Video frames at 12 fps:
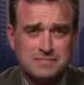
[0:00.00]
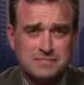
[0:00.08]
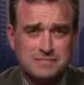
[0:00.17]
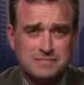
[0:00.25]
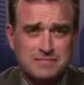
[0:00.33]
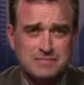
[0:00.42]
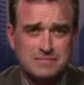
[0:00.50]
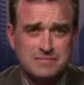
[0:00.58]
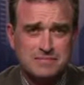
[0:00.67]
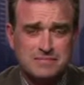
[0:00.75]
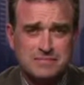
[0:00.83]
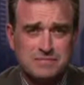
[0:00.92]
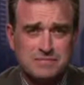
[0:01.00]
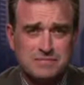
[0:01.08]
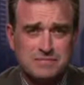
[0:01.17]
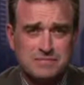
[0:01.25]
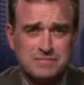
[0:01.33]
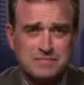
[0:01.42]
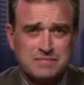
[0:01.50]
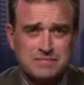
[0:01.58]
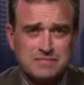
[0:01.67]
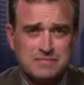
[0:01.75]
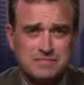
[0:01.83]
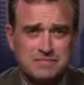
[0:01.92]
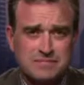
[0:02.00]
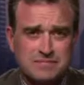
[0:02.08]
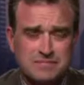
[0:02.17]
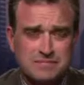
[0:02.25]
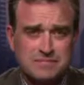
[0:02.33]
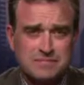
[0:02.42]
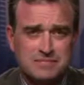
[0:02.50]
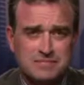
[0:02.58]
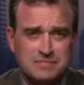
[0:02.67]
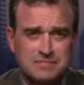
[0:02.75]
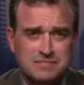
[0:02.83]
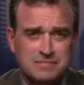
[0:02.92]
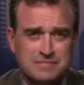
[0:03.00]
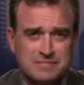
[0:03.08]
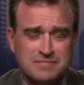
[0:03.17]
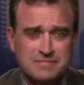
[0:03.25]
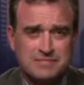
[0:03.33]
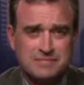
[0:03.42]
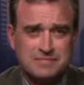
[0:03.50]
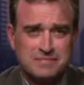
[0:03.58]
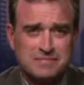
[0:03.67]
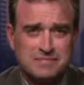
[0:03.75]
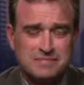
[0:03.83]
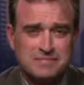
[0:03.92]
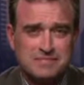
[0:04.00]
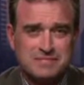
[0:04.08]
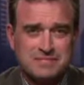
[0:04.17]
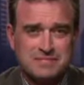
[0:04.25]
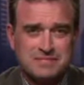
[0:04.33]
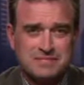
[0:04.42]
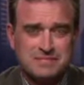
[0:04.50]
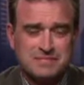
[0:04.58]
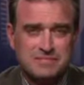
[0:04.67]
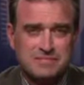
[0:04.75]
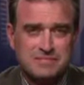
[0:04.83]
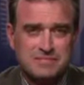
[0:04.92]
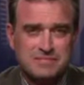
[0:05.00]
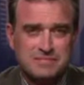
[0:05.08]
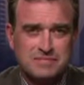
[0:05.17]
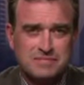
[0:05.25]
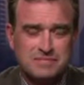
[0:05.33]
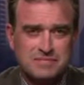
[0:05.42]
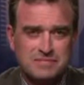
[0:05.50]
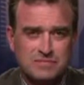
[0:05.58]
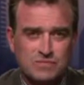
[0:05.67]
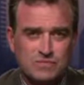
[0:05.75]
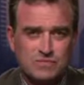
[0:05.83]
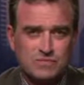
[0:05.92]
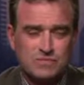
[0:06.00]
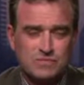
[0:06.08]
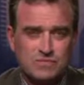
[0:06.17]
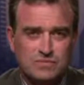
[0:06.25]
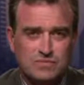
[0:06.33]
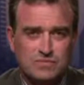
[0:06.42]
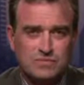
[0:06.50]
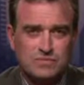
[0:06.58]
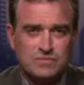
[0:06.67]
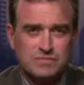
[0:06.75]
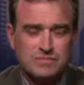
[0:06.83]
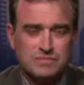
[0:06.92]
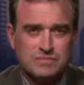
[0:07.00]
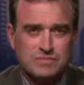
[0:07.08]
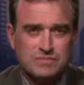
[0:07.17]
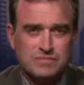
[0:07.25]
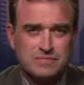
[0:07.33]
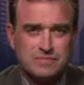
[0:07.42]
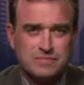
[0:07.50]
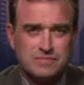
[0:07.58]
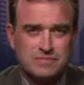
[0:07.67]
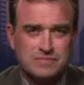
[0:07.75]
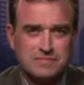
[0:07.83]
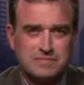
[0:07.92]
The person shown says nothing.